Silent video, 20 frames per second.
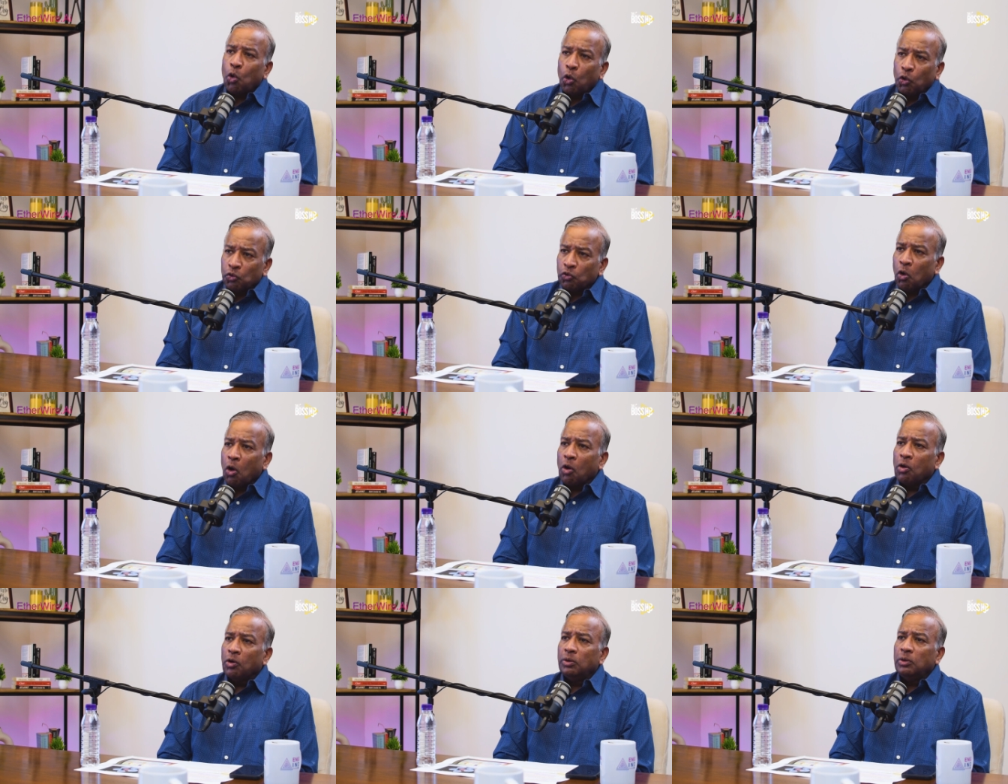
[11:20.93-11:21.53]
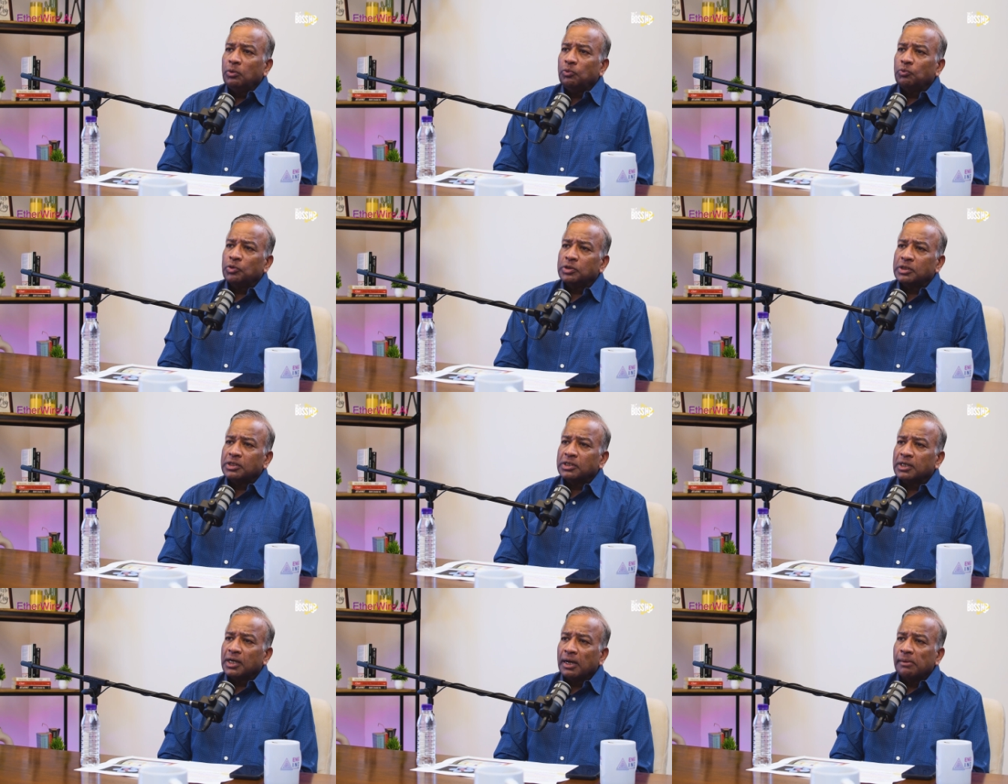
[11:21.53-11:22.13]
got wrong
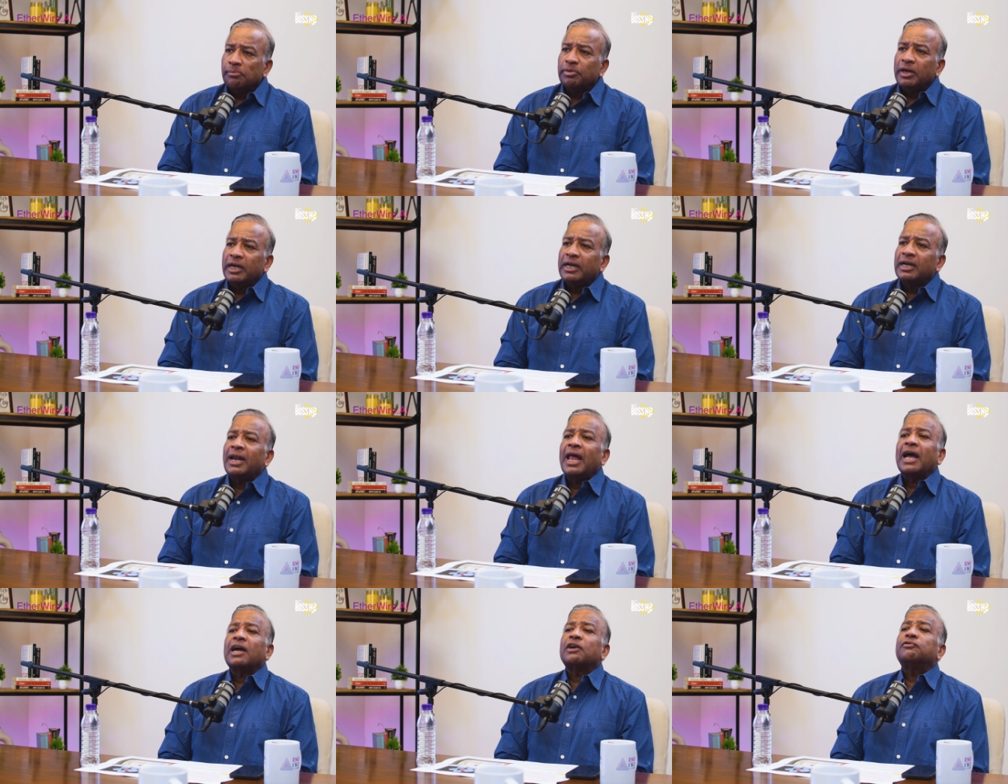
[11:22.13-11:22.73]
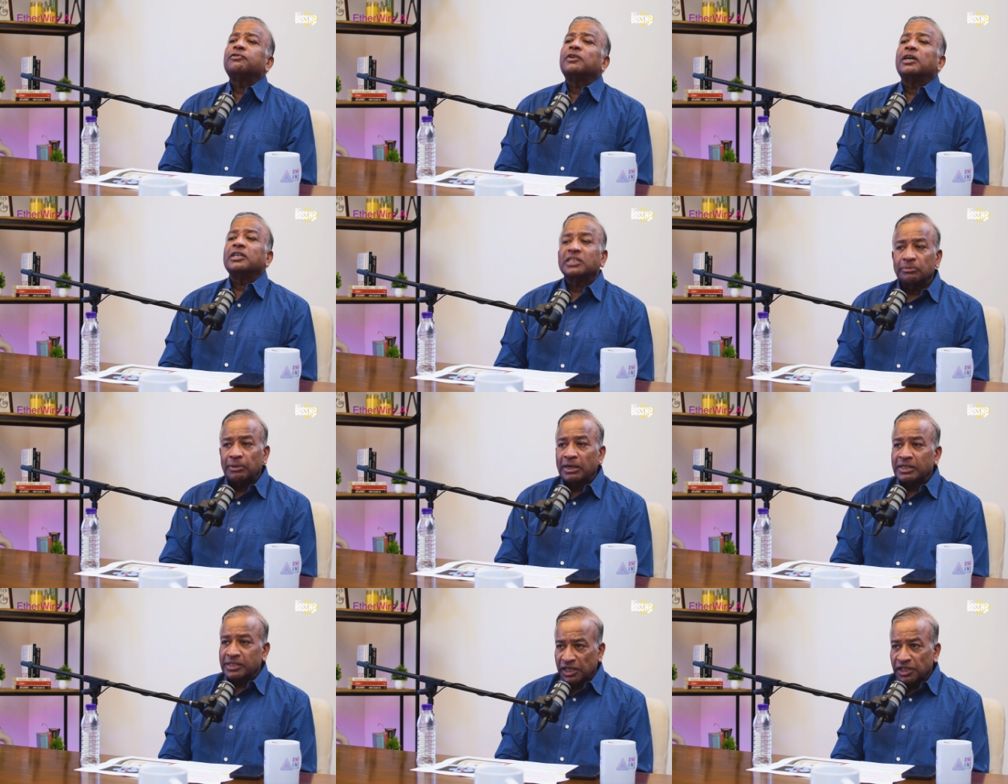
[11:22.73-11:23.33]
was a complete lack of
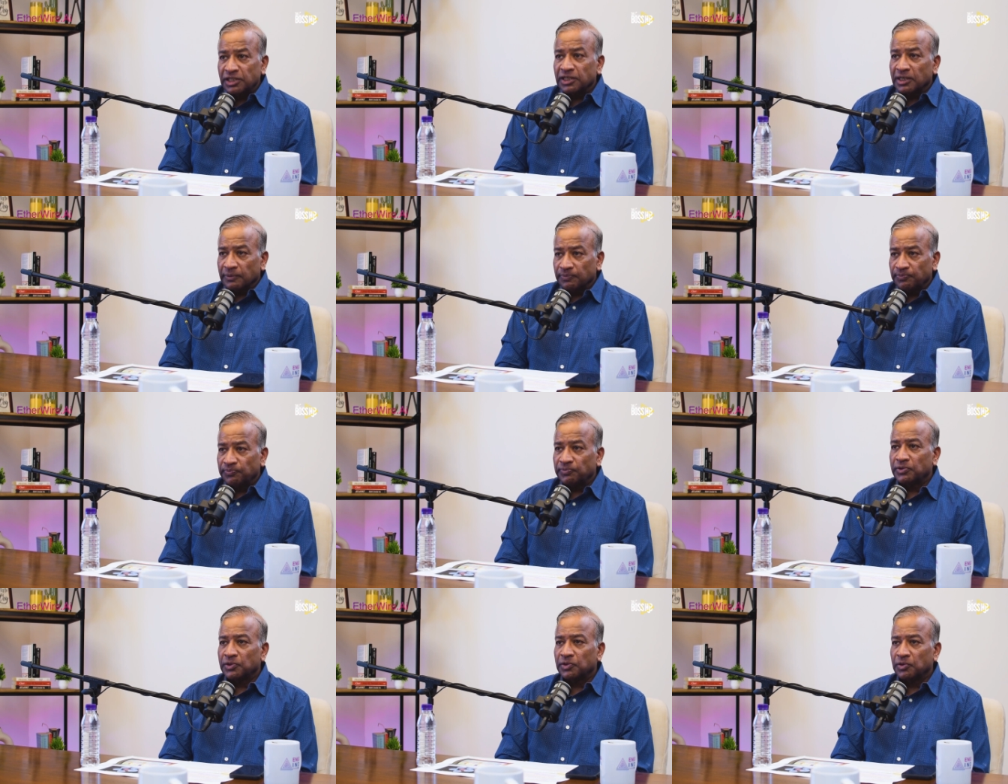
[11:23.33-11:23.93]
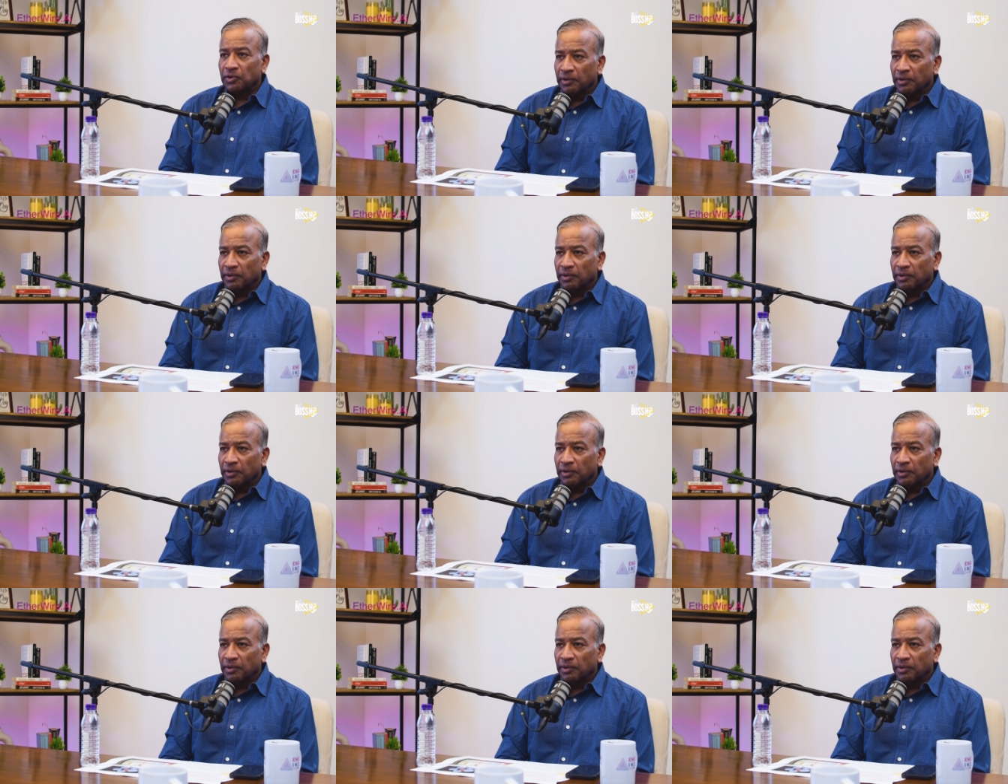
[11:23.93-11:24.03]
customization. Hmm.